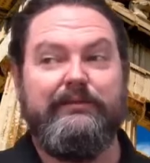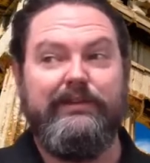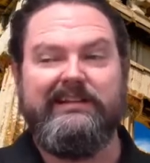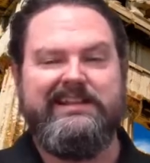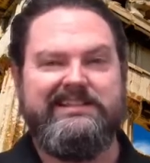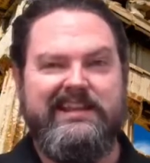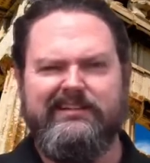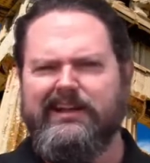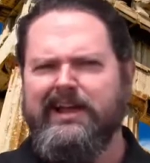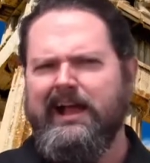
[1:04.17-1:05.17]
In fact, they
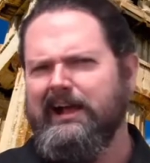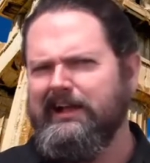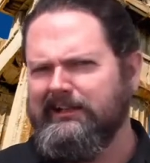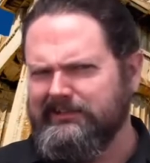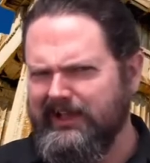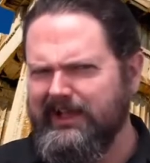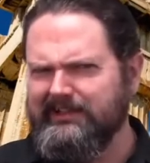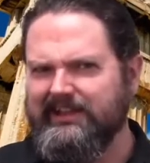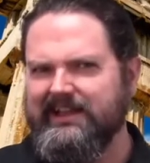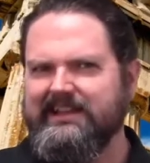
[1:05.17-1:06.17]
sound a
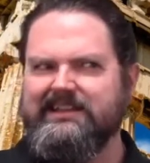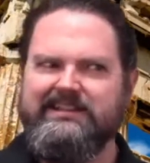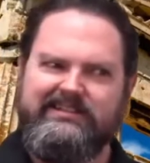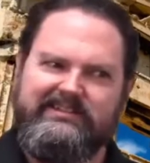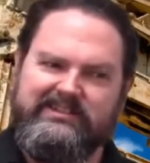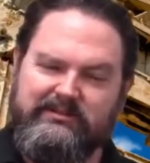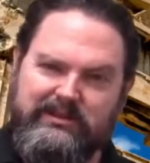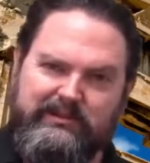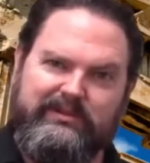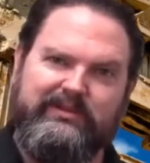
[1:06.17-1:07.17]
lot like
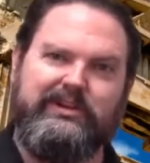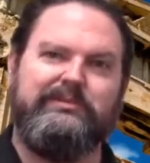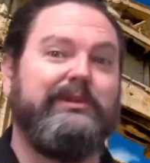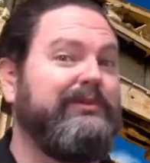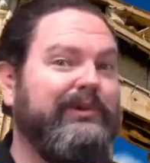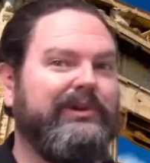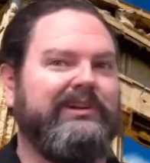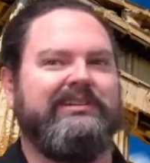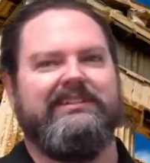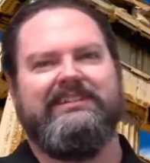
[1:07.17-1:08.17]
something we've heard
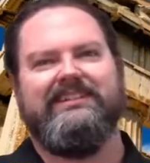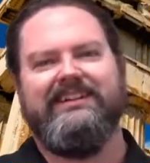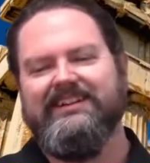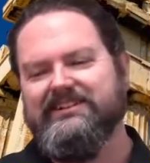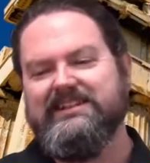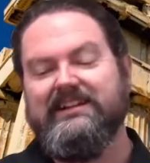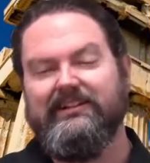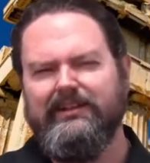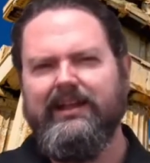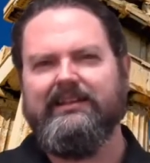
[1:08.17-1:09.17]
before. They sound
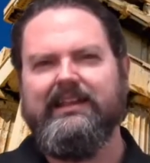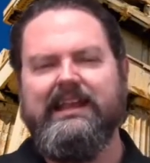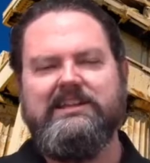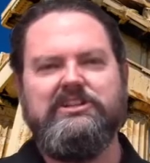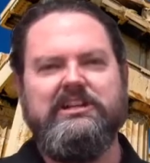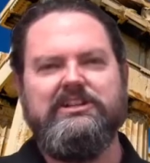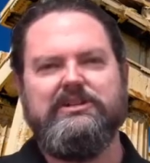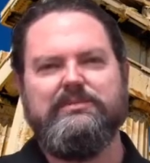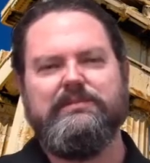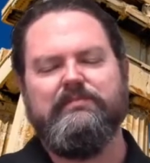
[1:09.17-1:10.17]
a lot like ancient
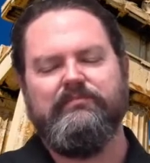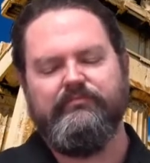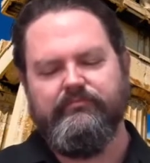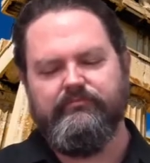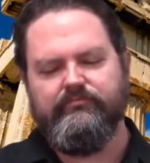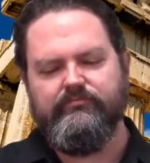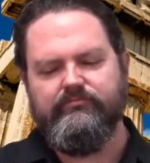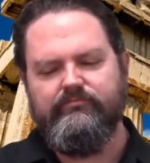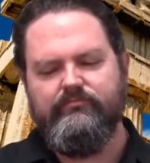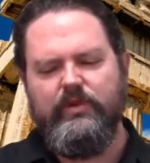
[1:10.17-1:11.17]
Egypt.
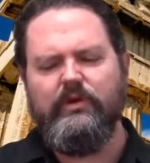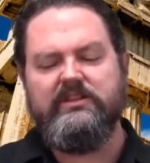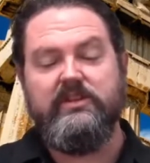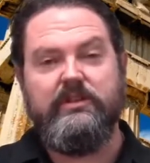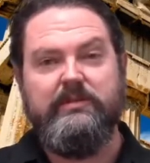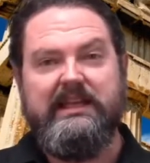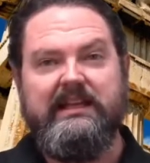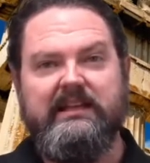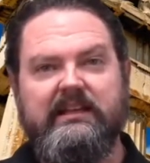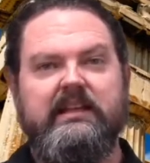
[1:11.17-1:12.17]
Okay, so in the
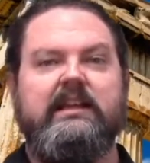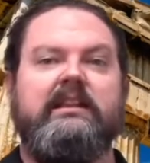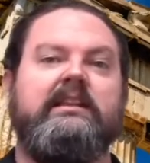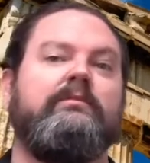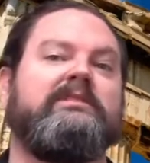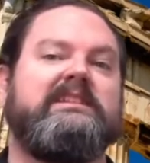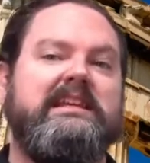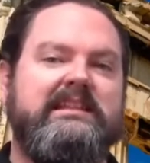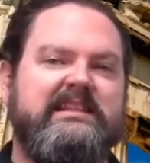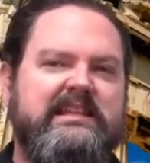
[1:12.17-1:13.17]
beginning, there was
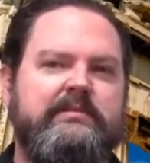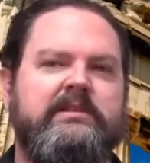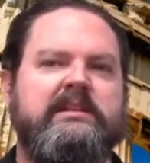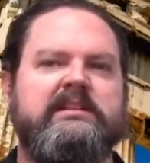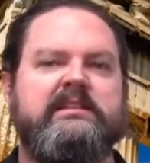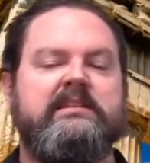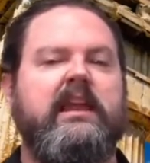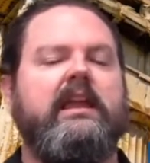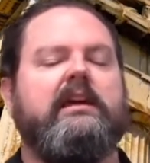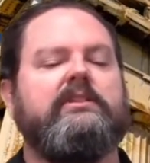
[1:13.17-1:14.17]
this emptiness, this
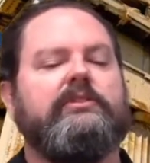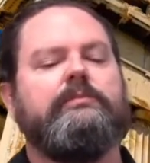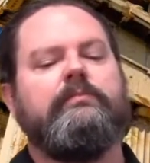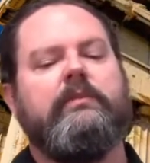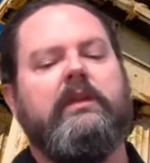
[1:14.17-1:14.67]
chaos.